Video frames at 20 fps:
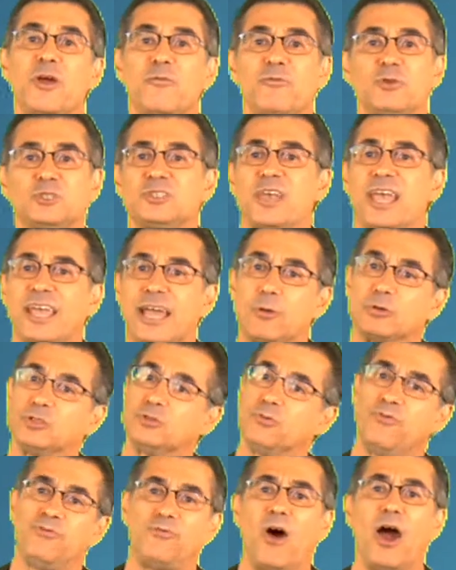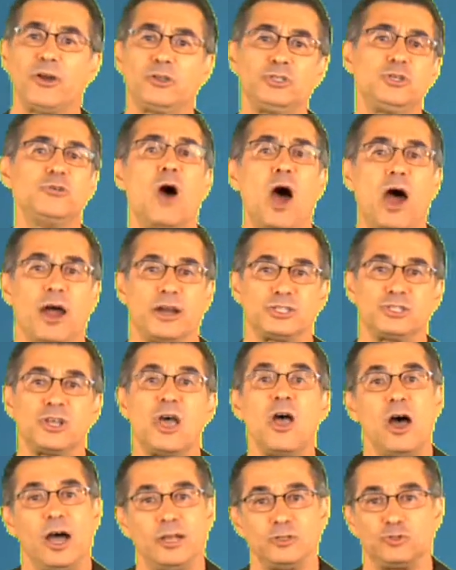for saying I was far too harsh
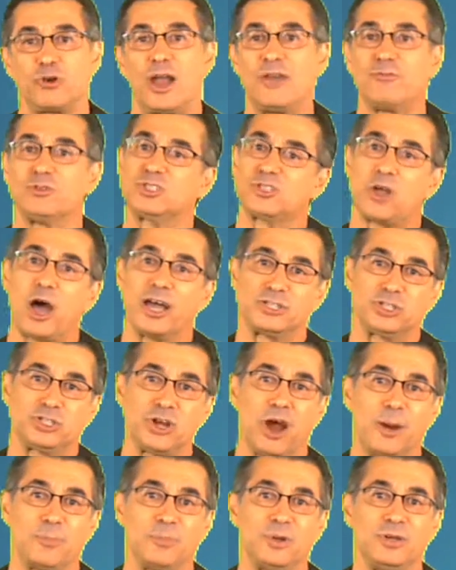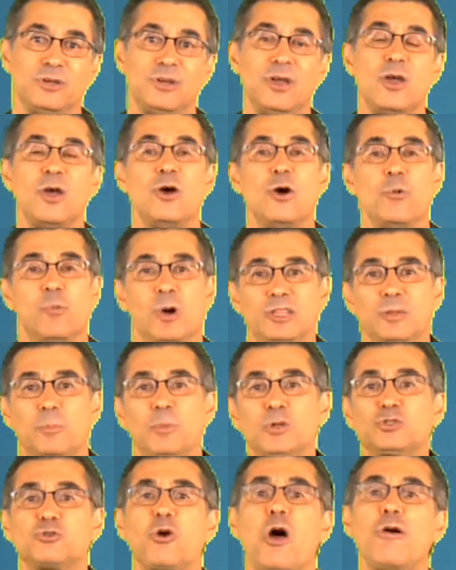on driver Scott Sharp. Well, the
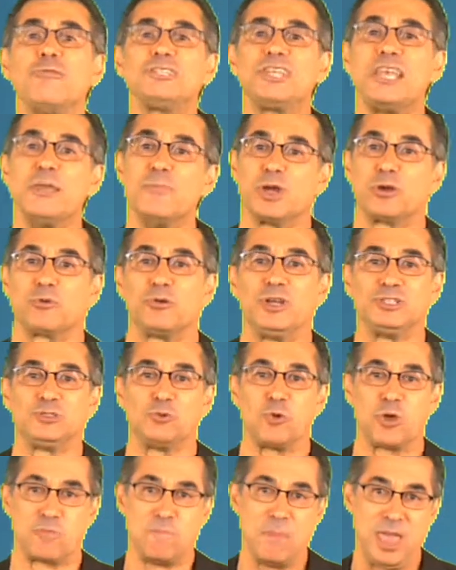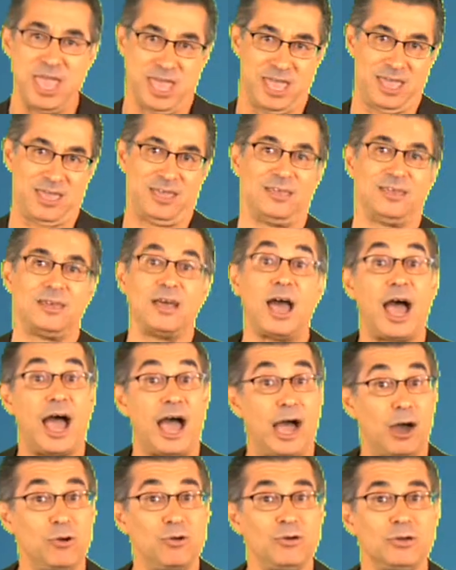Patron team agrees with me.
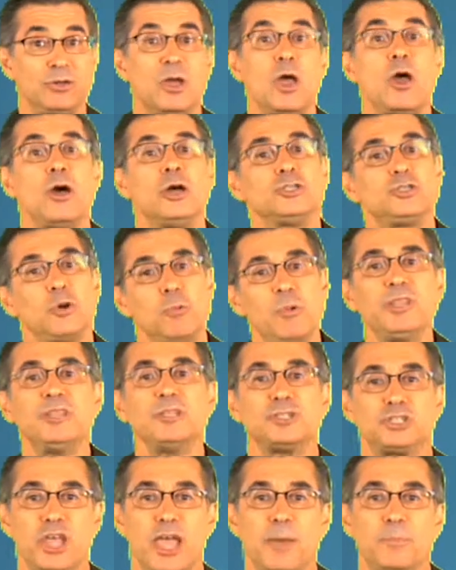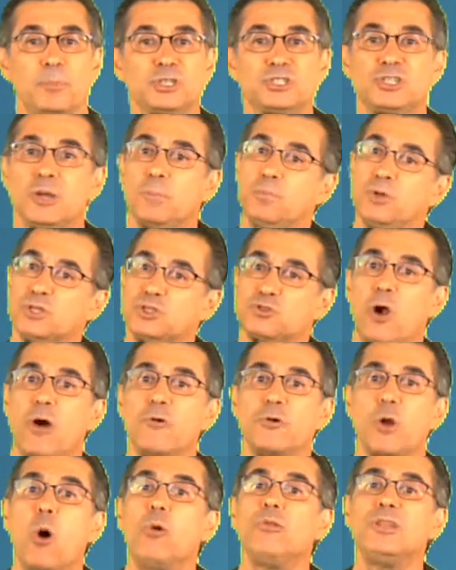How? To win the championship,
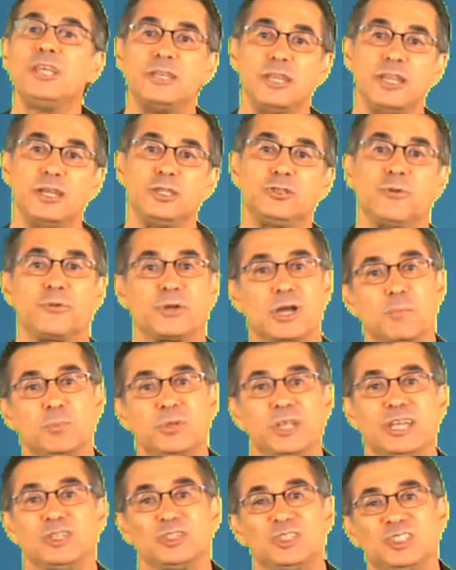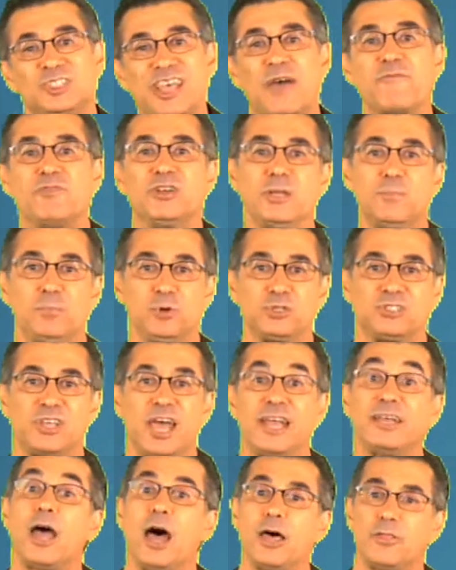Patron only needed to complete
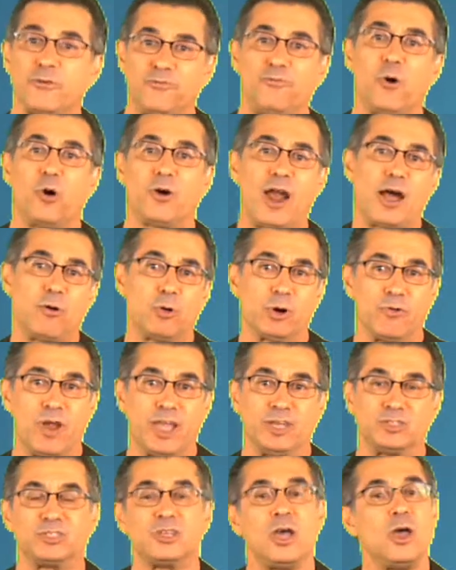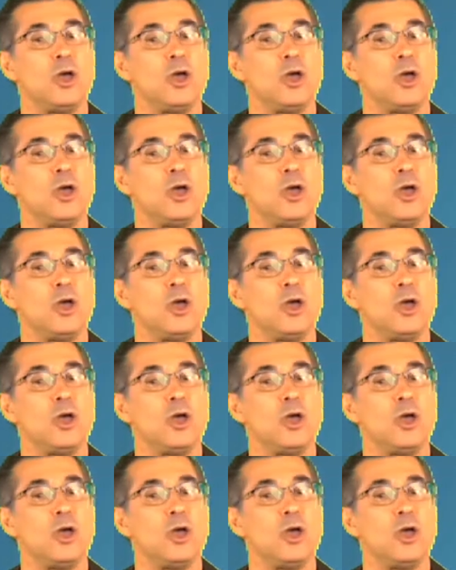70% of the 4-hour race.